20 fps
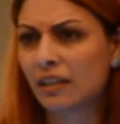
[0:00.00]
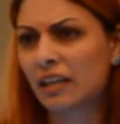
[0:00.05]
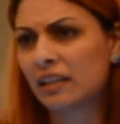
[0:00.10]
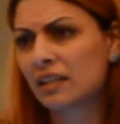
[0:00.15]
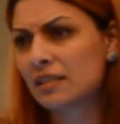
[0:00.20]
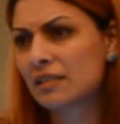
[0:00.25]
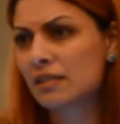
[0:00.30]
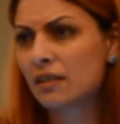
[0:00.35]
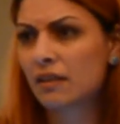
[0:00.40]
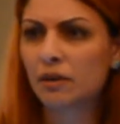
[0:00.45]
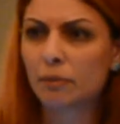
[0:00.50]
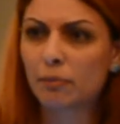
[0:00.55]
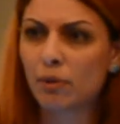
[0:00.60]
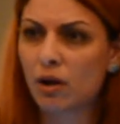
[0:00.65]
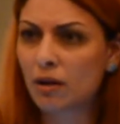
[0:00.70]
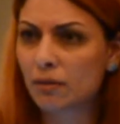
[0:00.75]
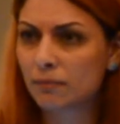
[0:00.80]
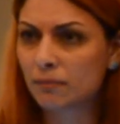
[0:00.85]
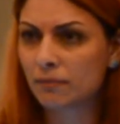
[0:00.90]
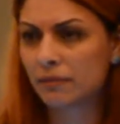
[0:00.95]
and their
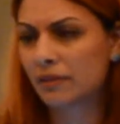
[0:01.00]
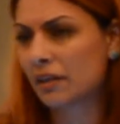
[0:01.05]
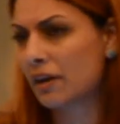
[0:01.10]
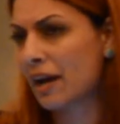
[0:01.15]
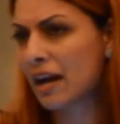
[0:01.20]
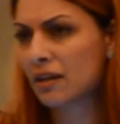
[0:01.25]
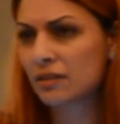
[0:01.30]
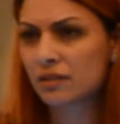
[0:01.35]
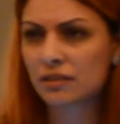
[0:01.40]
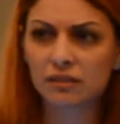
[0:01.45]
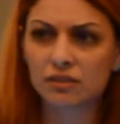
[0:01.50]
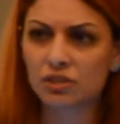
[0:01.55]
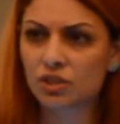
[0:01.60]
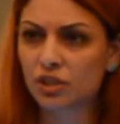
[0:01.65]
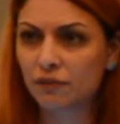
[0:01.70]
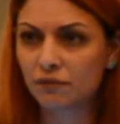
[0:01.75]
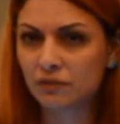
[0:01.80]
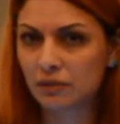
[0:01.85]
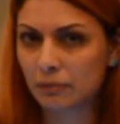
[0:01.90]
house deserves